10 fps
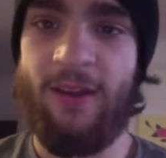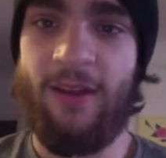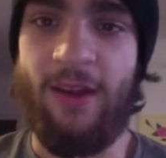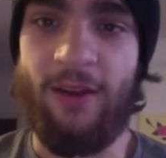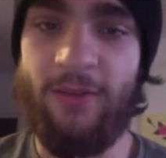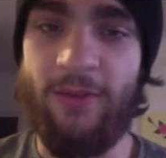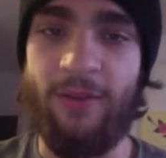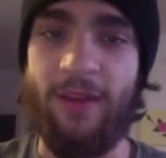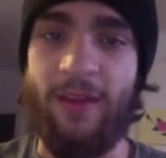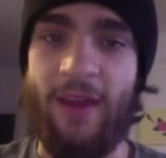I don't even know
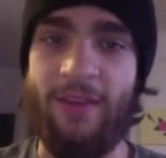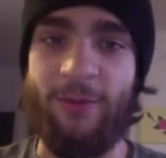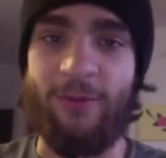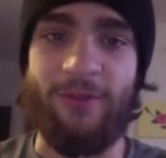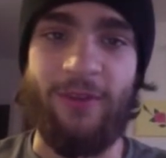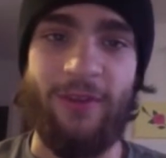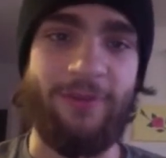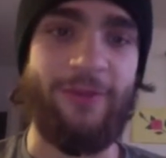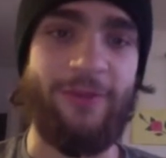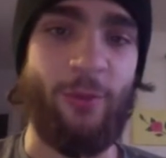if that Ghastly would have
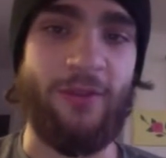lived if it